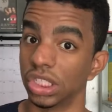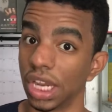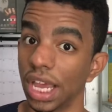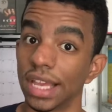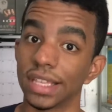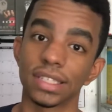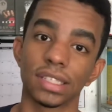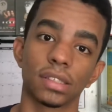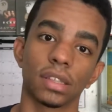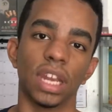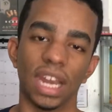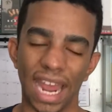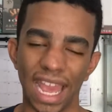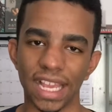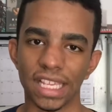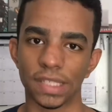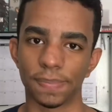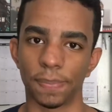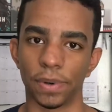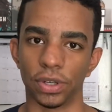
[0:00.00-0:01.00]
she asks the
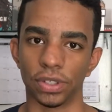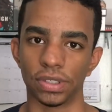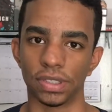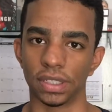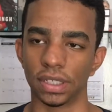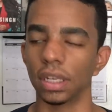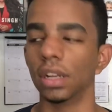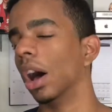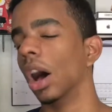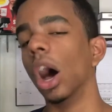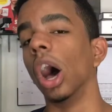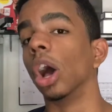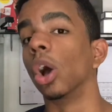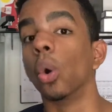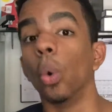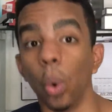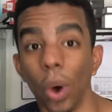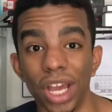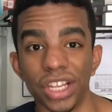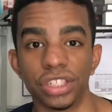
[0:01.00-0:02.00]
next person a
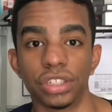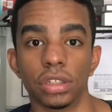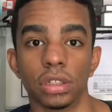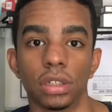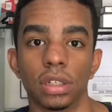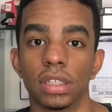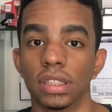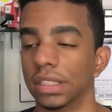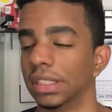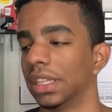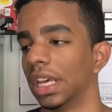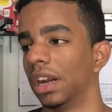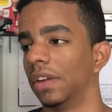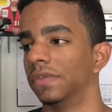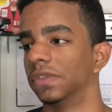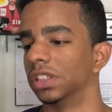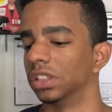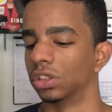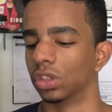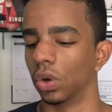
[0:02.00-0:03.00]
question instead
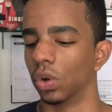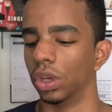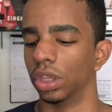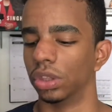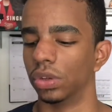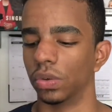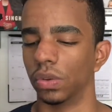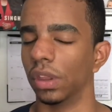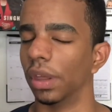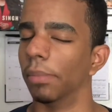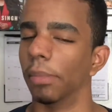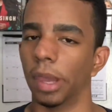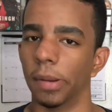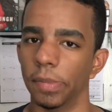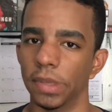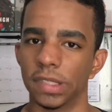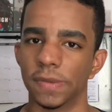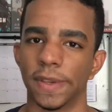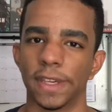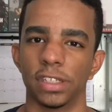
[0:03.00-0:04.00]
of just going through the
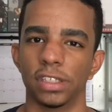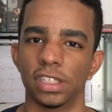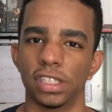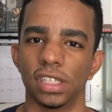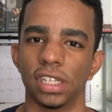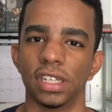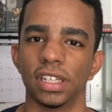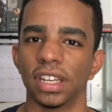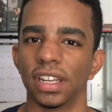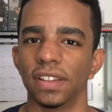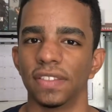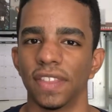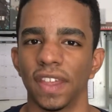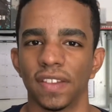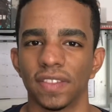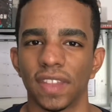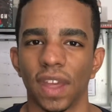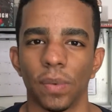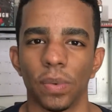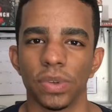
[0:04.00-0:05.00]
amendments because she didn't
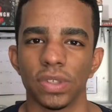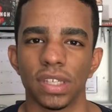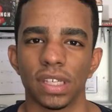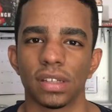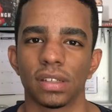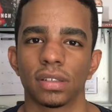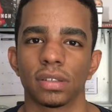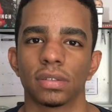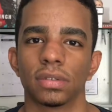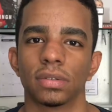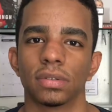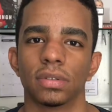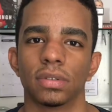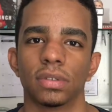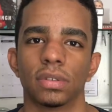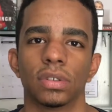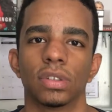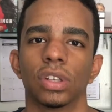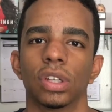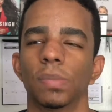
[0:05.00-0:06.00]
think that was
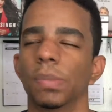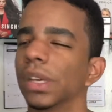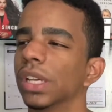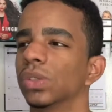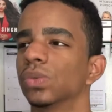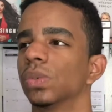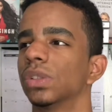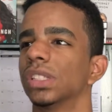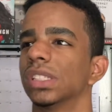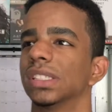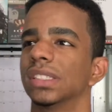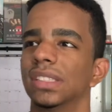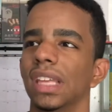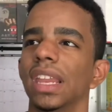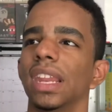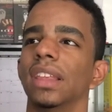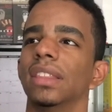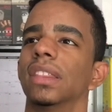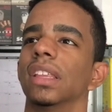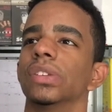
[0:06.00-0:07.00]
good, because we're just
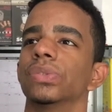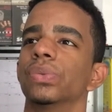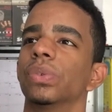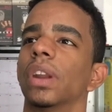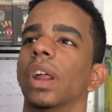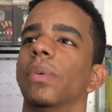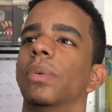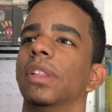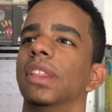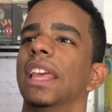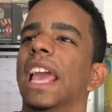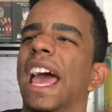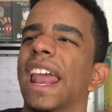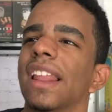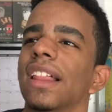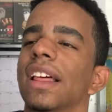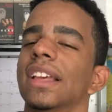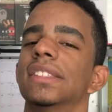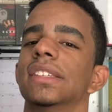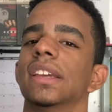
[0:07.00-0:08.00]
stating things. We're not really
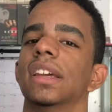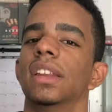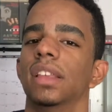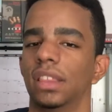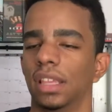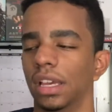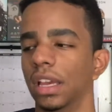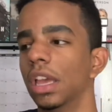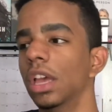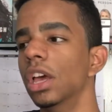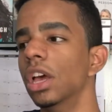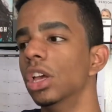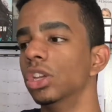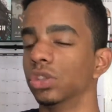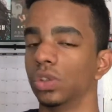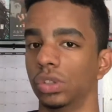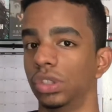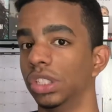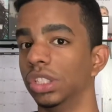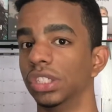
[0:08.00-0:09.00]
analyzing anything.
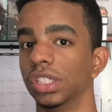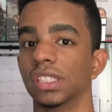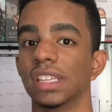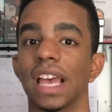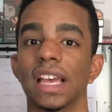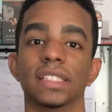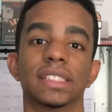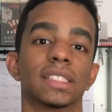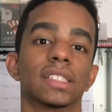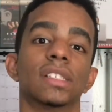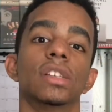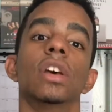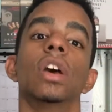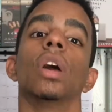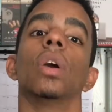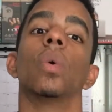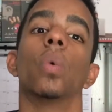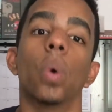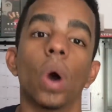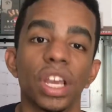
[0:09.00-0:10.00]
So she just asks
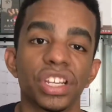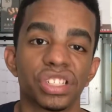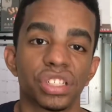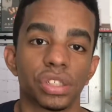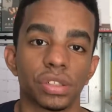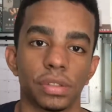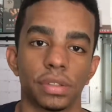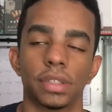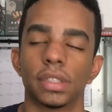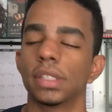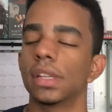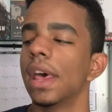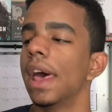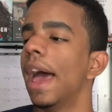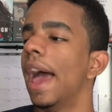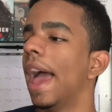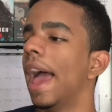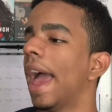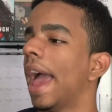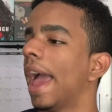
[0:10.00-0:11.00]
questions
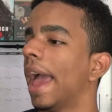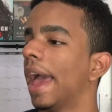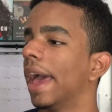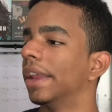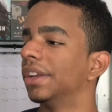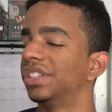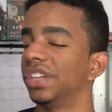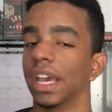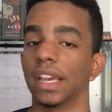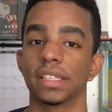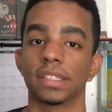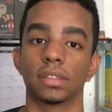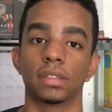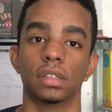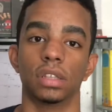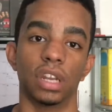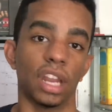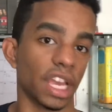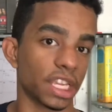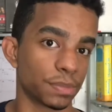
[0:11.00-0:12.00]
and she asks
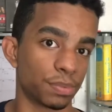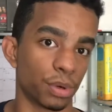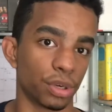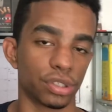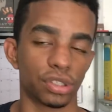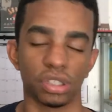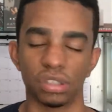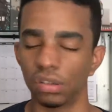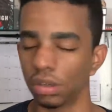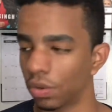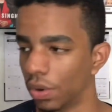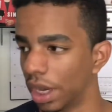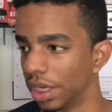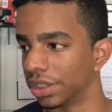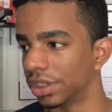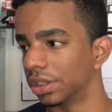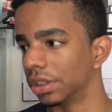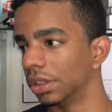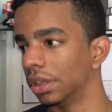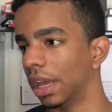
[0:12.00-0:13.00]
the next person a
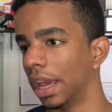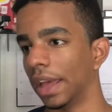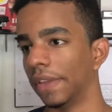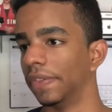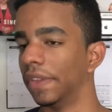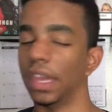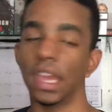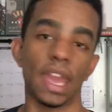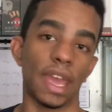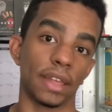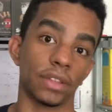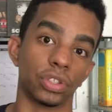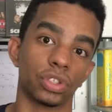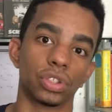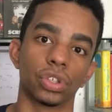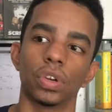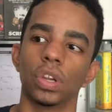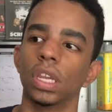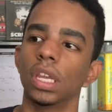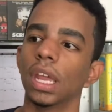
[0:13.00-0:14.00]
question and they
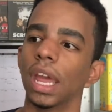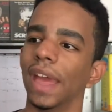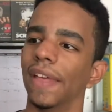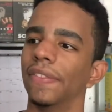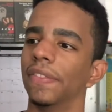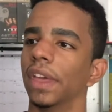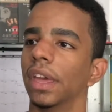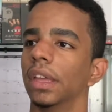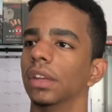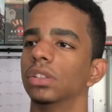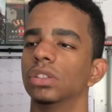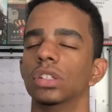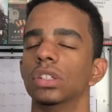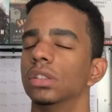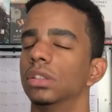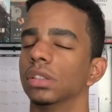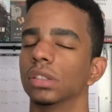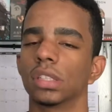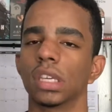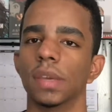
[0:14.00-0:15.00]
answer it, and then she
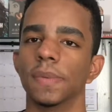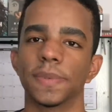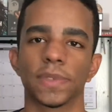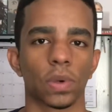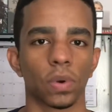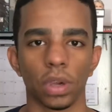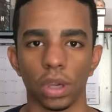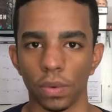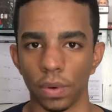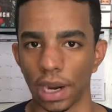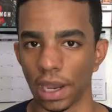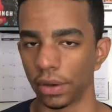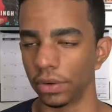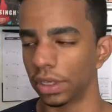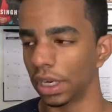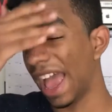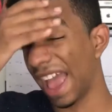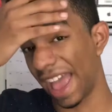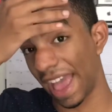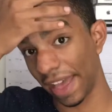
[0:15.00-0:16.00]
just keeps going
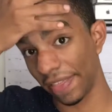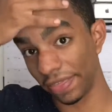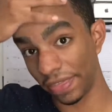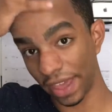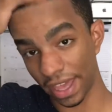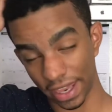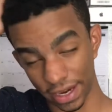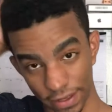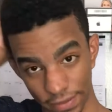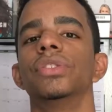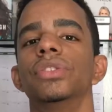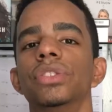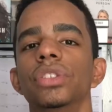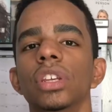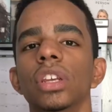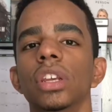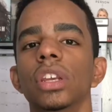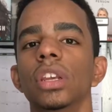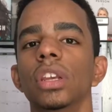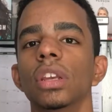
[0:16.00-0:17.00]
around. And then
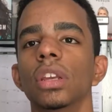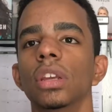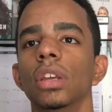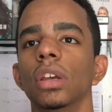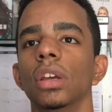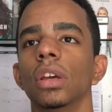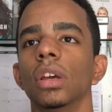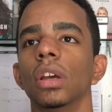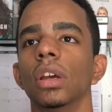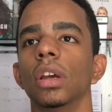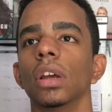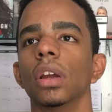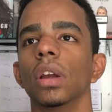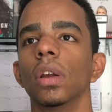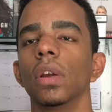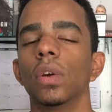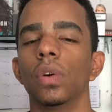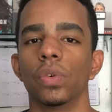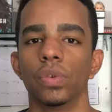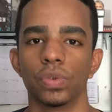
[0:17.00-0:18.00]
she
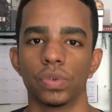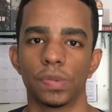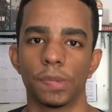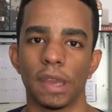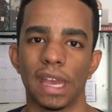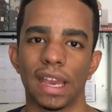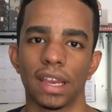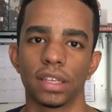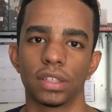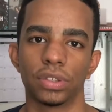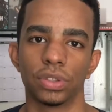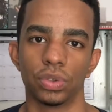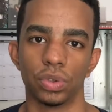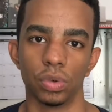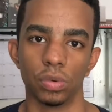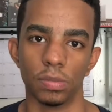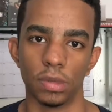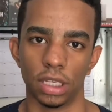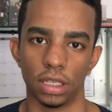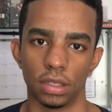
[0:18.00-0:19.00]
goes back to
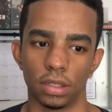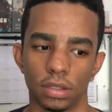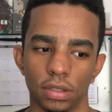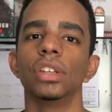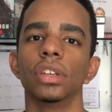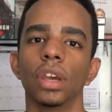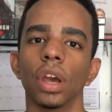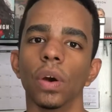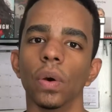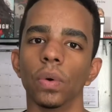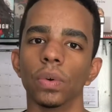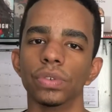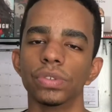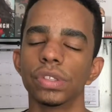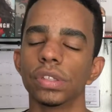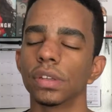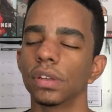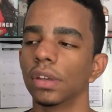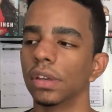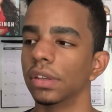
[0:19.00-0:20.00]
me. She
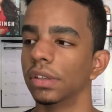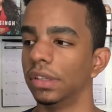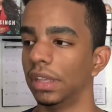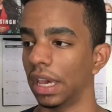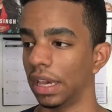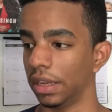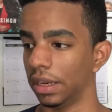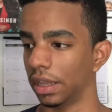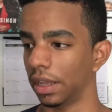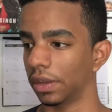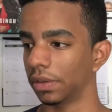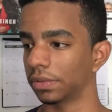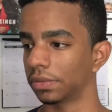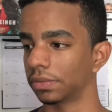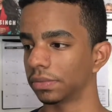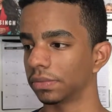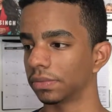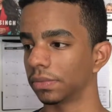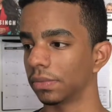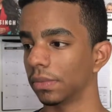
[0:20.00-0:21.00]
goes, Dianel?
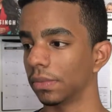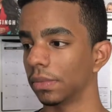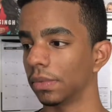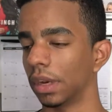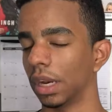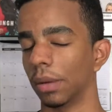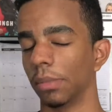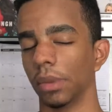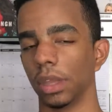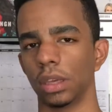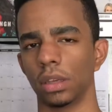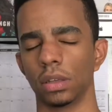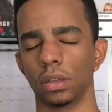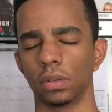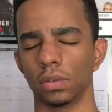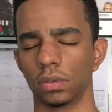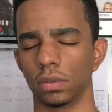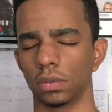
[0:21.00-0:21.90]
I'm like,